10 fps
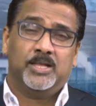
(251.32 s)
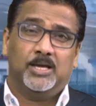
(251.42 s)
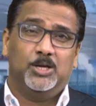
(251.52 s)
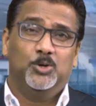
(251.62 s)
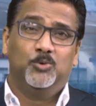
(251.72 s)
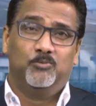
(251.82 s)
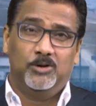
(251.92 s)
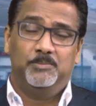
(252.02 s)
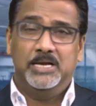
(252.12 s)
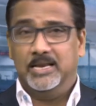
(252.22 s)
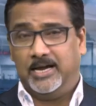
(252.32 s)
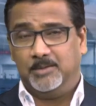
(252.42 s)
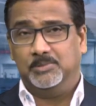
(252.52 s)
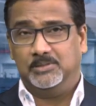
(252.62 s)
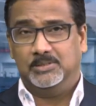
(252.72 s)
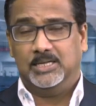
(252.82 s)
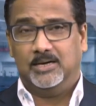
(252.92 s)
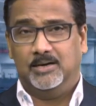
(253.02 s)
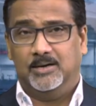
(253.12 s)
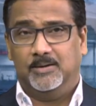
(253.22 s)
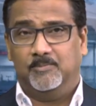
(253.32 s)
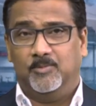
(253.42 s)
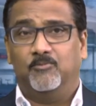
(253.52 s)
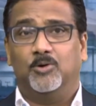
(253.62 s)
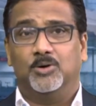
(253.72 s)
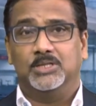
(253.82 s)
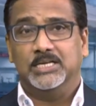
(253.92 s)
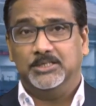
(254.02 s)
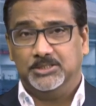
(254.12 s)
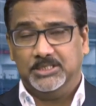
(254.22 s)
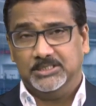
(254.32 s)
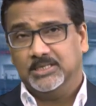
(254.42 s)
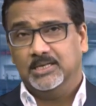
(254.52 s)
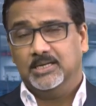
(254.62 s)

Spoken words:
you will be liable for the injuries.